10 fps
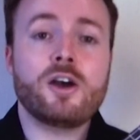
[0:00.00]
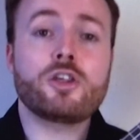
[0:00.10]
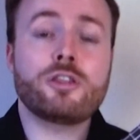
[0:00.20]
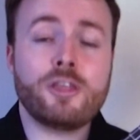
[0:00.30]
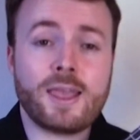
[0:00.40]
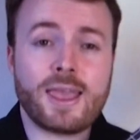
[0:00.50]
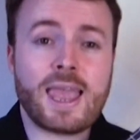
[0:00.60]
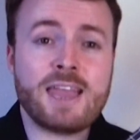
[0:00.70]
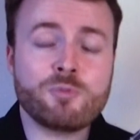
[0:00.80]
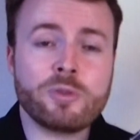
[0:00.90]
I should think,
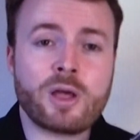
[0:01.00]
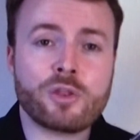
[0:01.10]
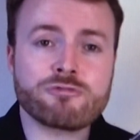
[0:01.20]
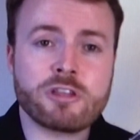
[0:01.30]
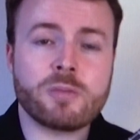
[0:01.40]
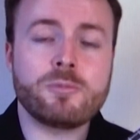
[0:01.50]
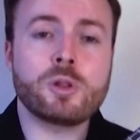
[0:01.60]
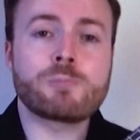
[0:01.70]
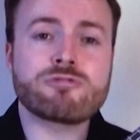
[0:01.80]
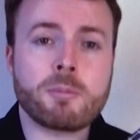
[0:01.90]
even without the rhythm,
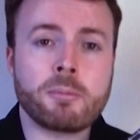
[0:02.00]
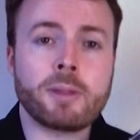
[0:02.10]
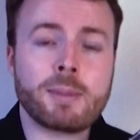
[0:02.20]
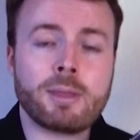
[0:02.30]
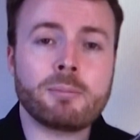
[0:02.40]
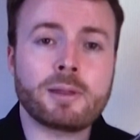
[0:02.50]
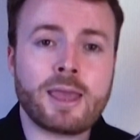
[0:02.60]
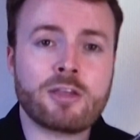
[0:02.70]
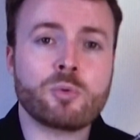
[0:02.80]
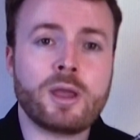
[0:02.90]
you'll probably be able to
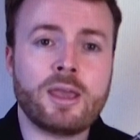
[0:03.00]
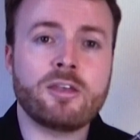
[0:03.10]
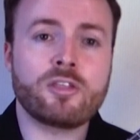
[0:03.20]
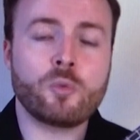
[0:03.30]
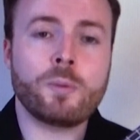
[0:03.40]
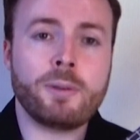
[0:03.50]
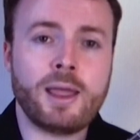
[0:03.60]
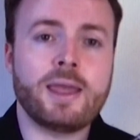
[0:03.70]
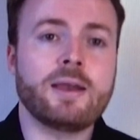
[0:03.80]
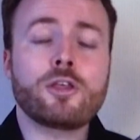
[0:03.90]
guess what it is that we're playing.